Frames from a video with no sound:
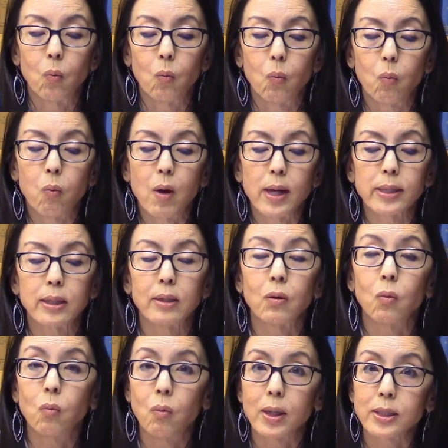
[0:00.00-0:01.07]

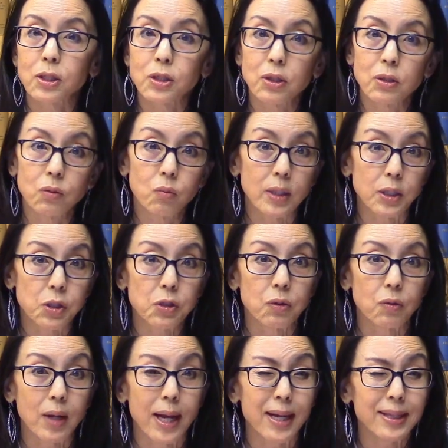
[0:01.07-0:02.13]
What should we
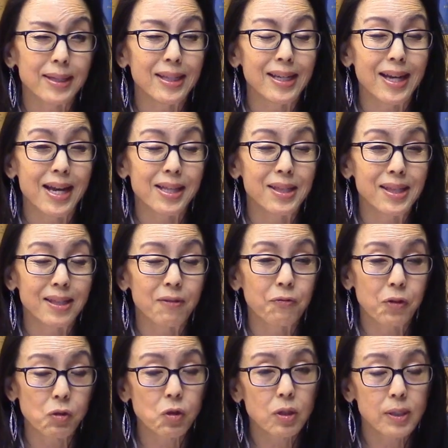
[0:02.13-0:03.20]
do? And the
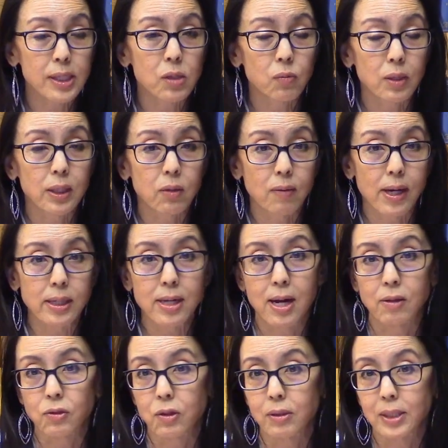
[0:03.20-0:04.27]
future is really right
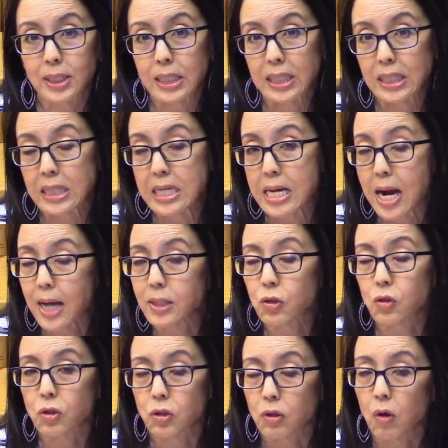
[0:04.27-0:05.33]
now. So this is not
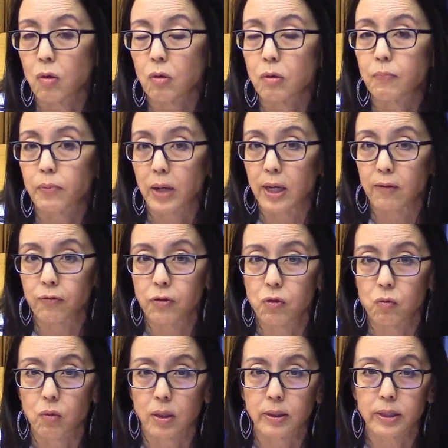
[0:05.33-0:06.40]
so Brave New
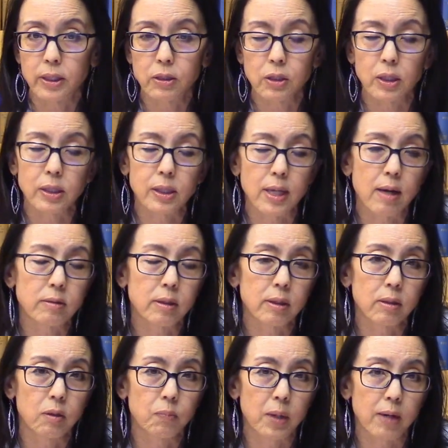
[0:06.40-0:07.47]
Worldish. It sounds a
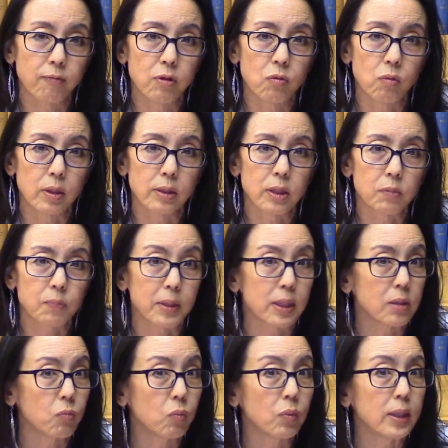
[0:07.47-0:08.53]
little Brave New Worldish, but
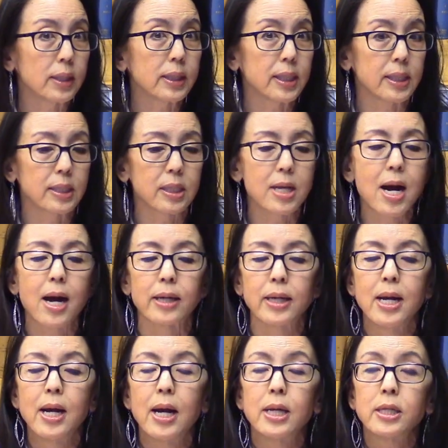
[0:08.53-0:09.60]
it really is not.
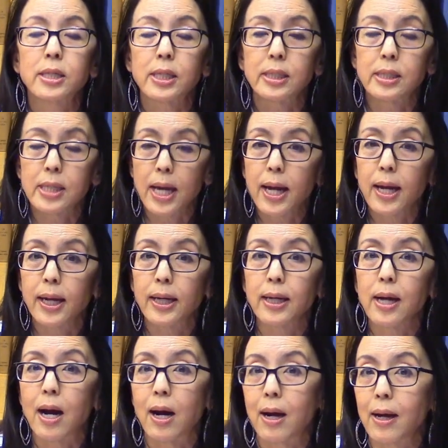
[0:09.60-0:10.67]
Today,
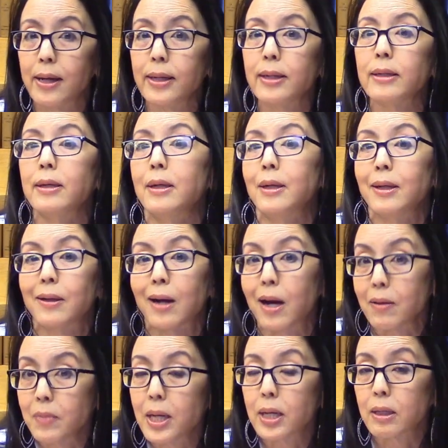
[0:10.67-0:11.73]
I
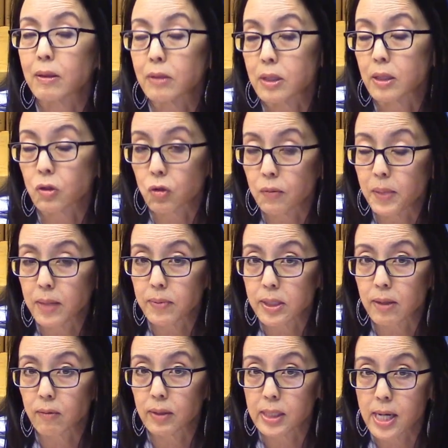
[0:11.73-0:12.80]
make test tube babies
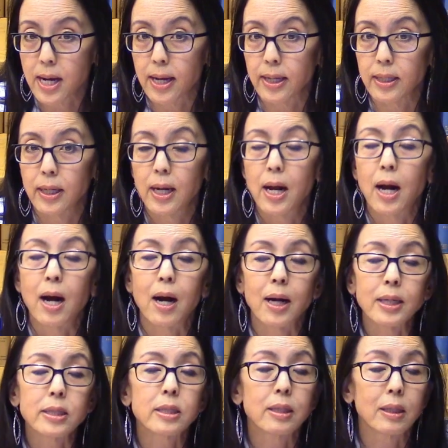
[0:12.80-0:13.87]
every day.
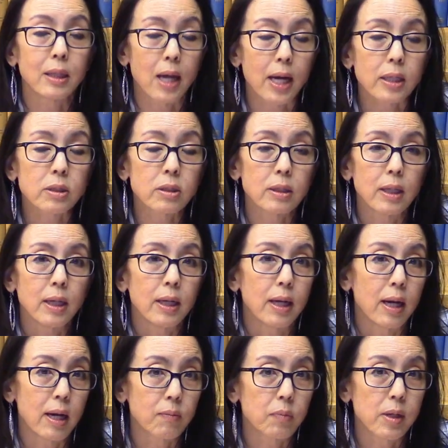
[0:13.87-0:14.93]
I select
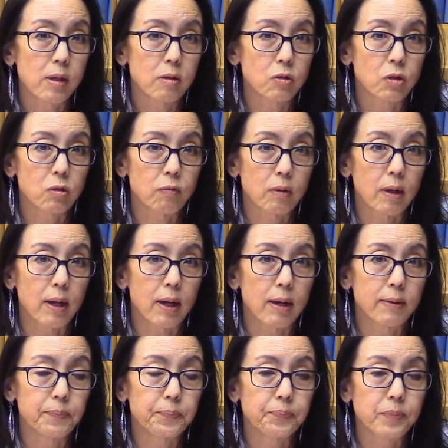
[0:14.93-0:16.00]
embryos
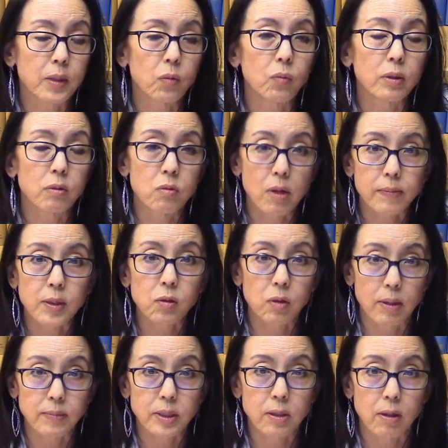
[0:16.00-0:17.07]
with normal
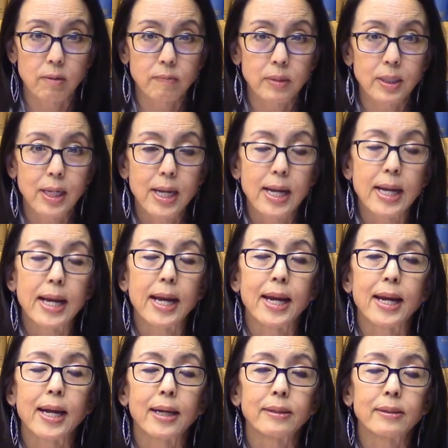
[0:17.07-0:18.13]
chromosomes,
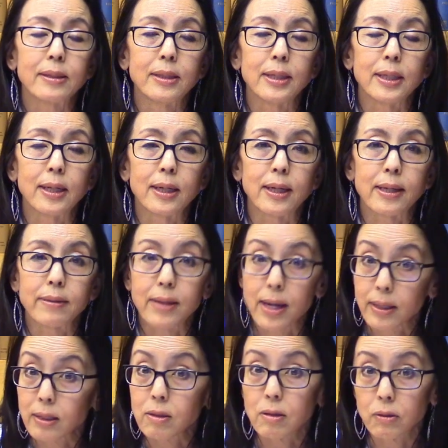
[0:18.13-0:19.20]
and that
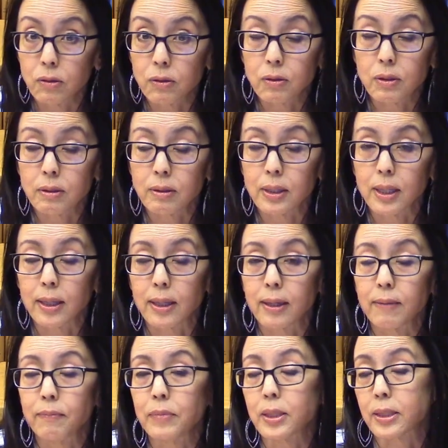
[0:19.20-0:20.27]
includes
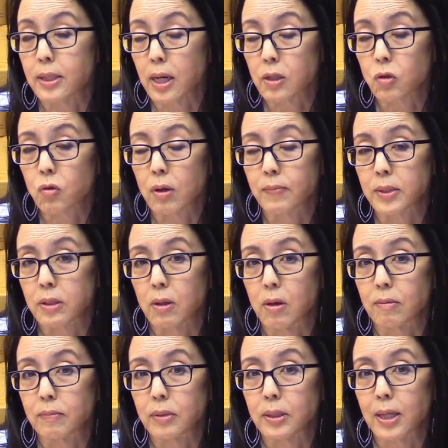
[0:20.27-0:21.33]
the sex
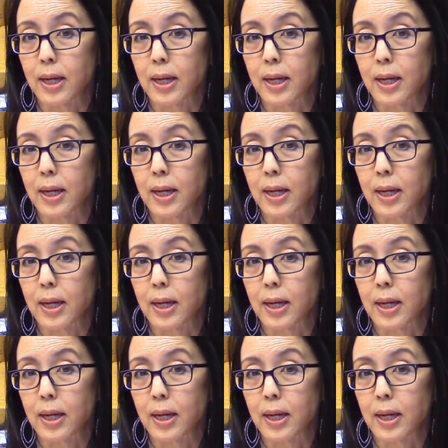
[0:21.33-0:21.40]
chromosomes.